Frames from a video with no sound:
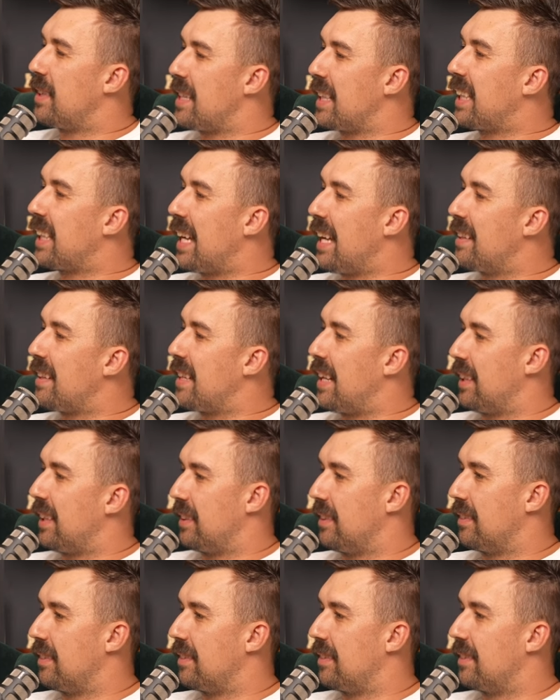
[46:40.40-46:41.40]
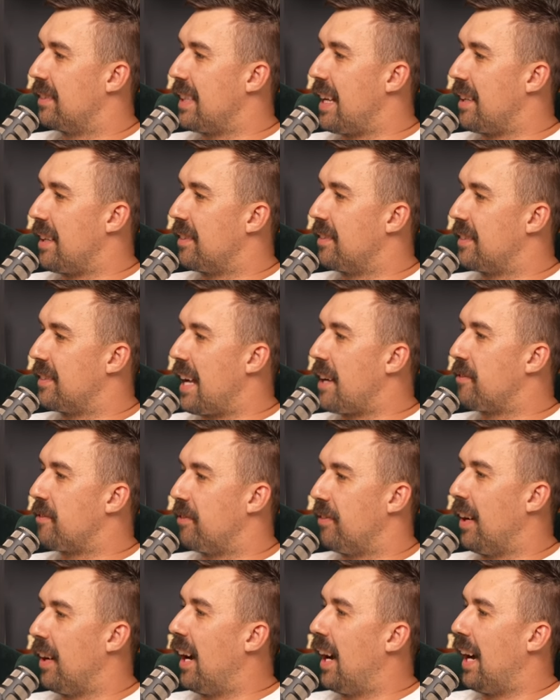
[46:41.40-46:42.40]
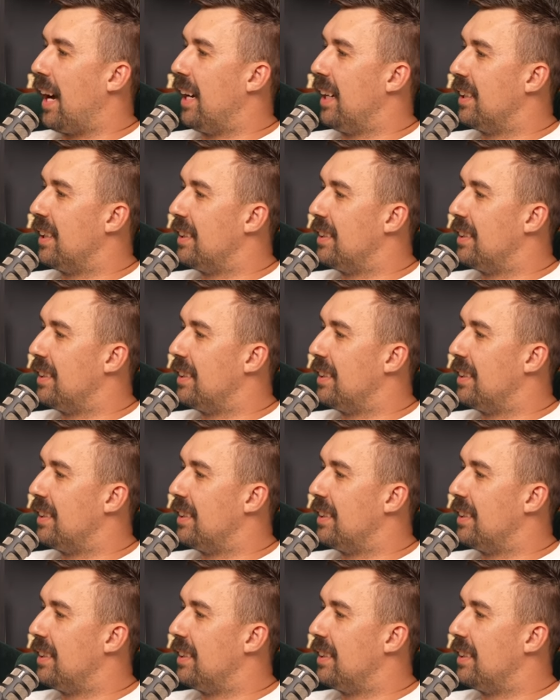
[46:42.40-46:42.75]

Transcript: think ahead that that that far.